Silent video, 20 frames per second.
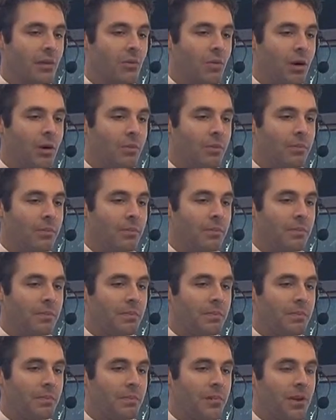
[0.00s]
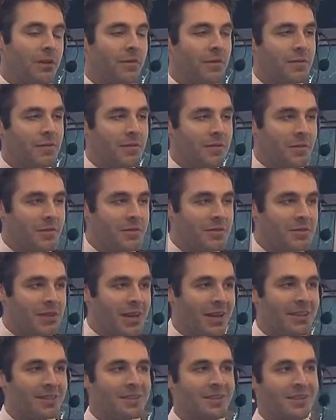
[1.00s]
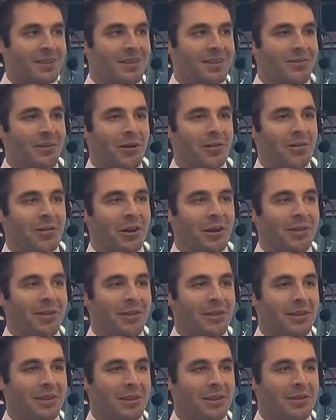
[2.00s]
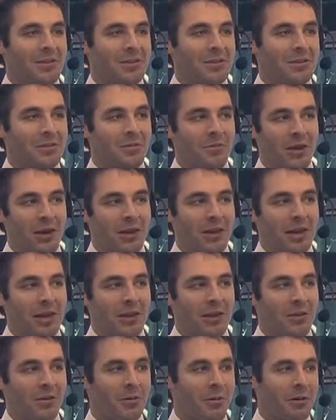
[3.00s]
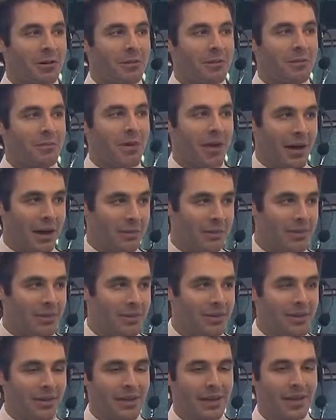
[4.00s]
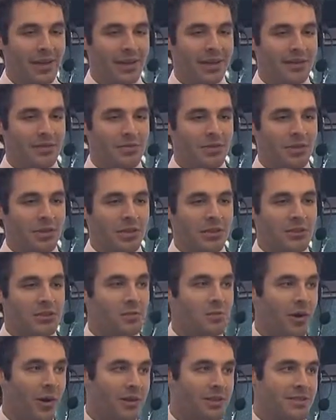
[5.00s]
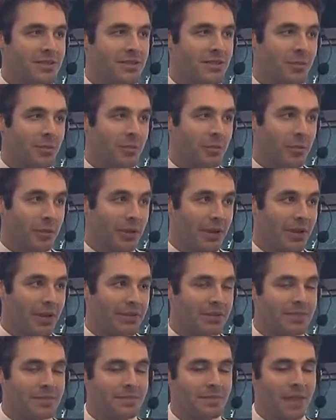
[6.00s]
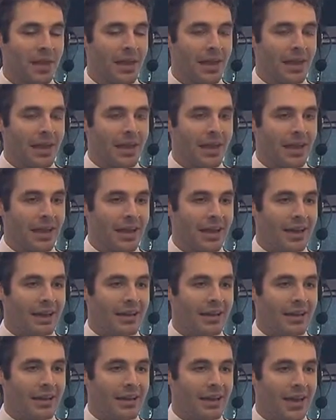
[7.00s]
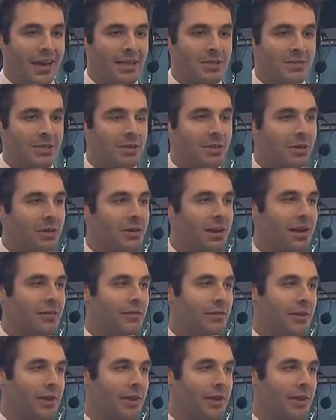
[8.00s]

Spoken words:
Well, we had a 50-50 chance on whether or not the leak was in the radiator or in the pump. Those are the two parts that you can replace. And as we learned after